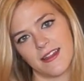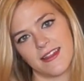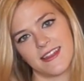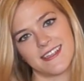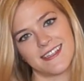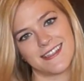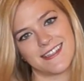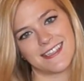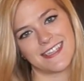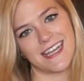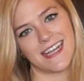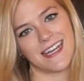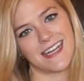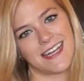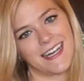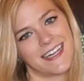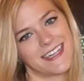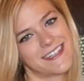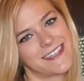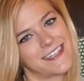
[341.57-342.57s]
They
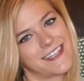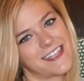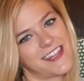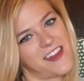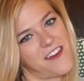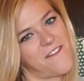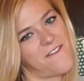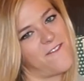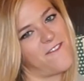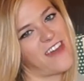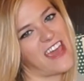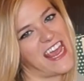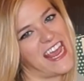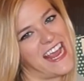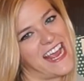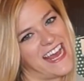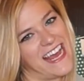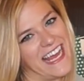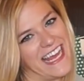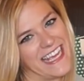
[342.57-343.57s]
stand next to the
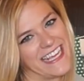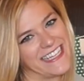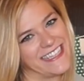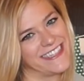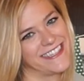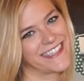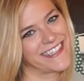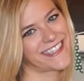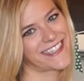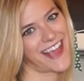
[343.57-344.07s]
fans.